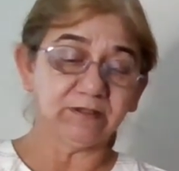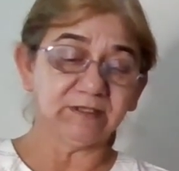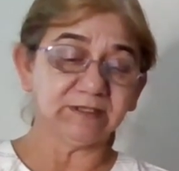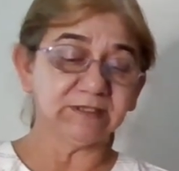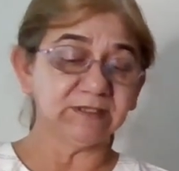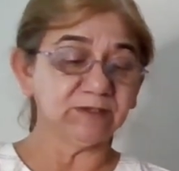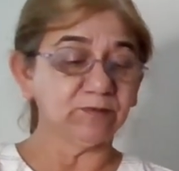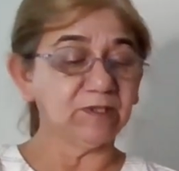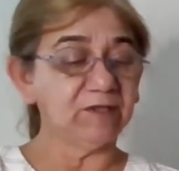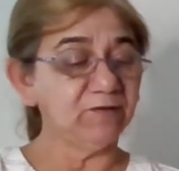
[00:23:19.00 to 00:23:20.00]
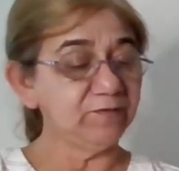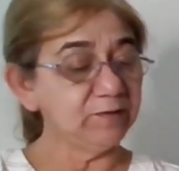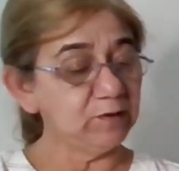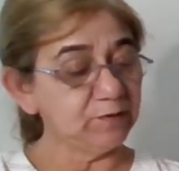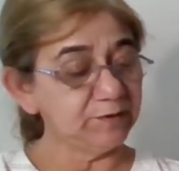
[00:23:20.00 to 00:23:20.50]
This is Ralph
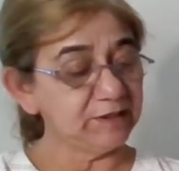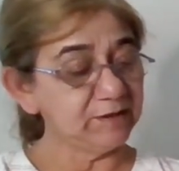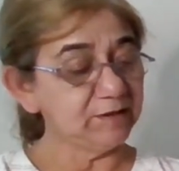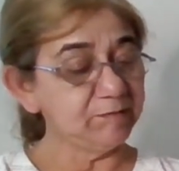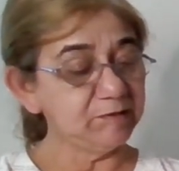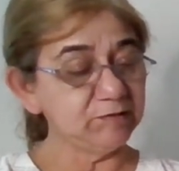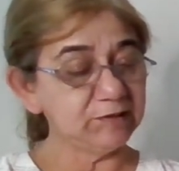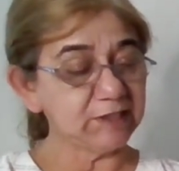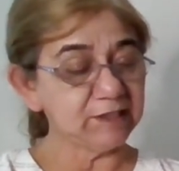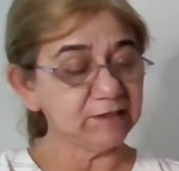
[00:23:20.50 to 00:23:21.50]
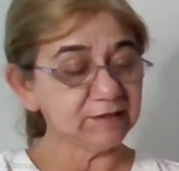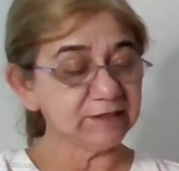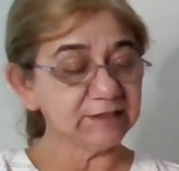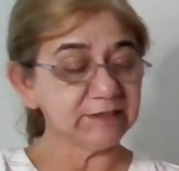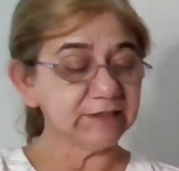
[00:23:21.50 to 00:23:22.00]
Lauren, the blue tag,
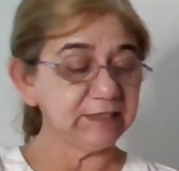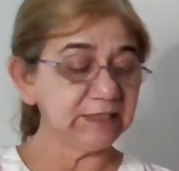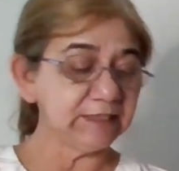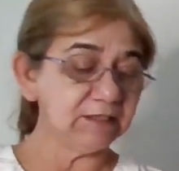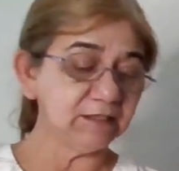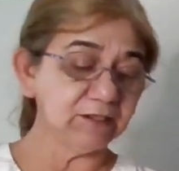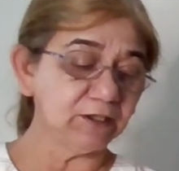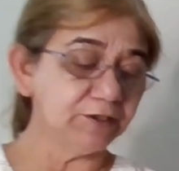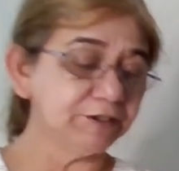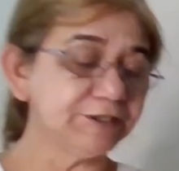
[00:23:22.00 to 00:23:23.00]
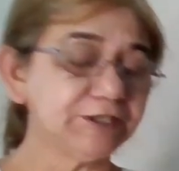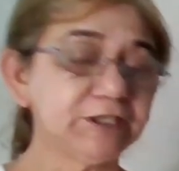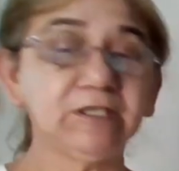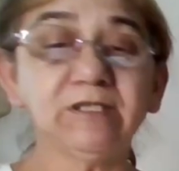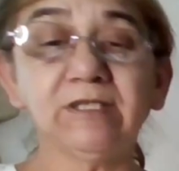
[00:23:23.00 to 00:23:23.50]
16 large
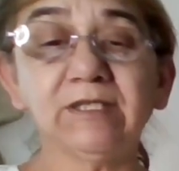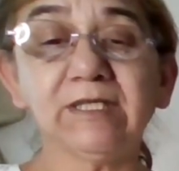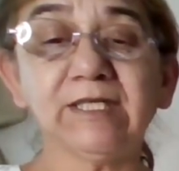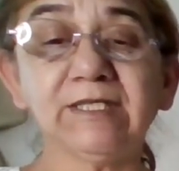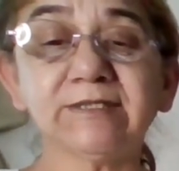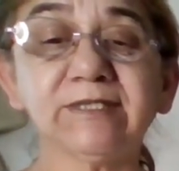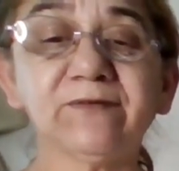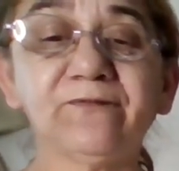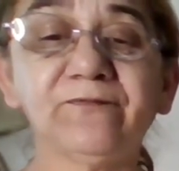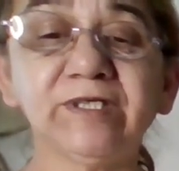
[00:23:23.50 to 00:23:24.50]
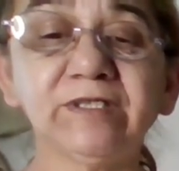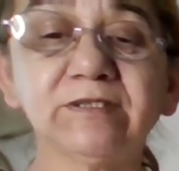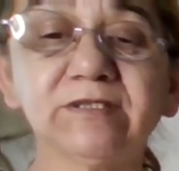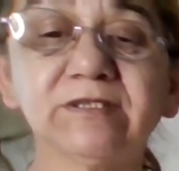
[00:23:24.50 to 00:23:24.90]
classic fit.